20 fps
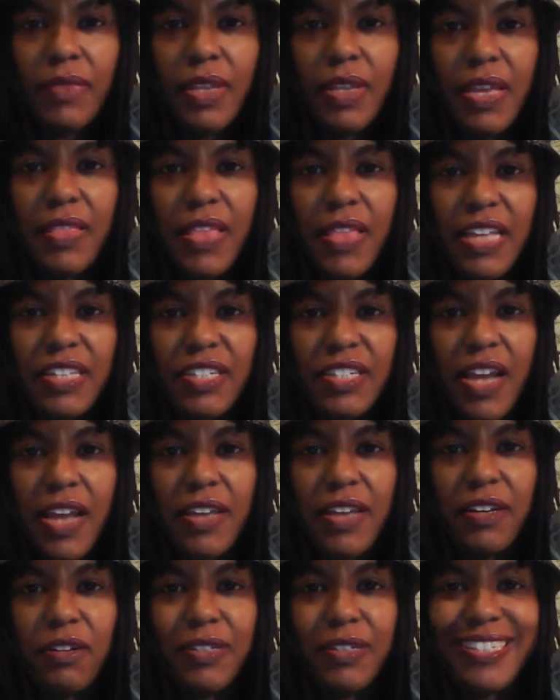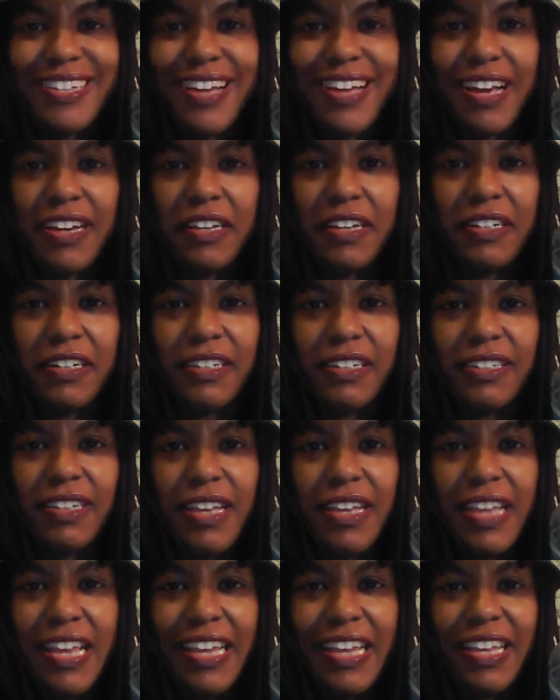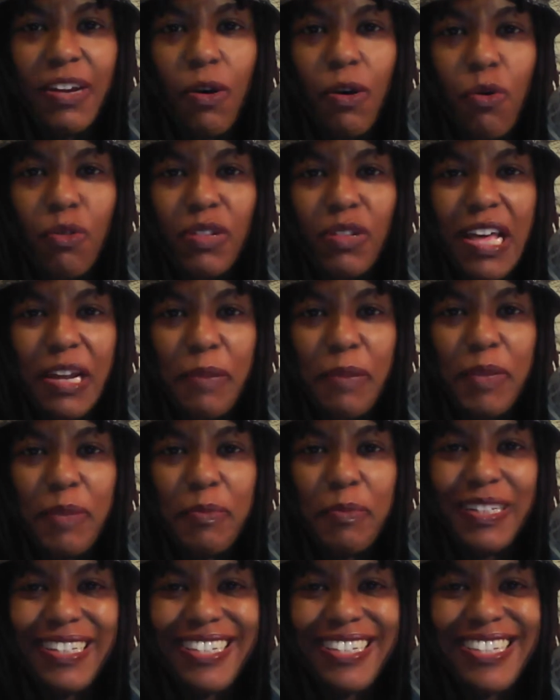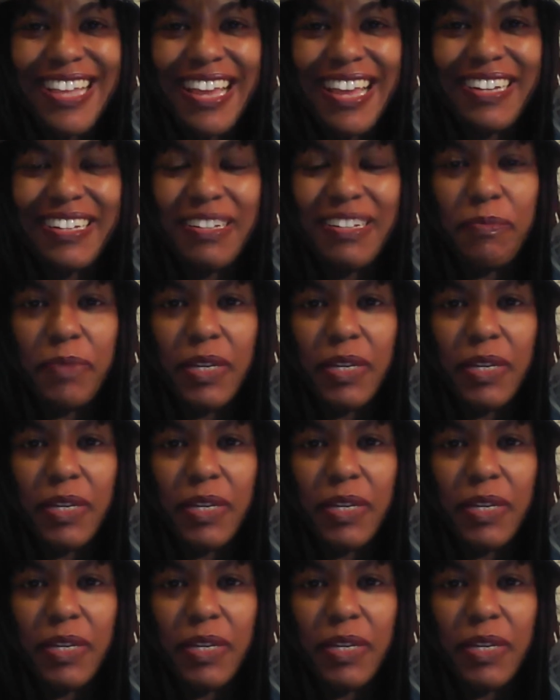And that title is not going to get a whole lot of people excited,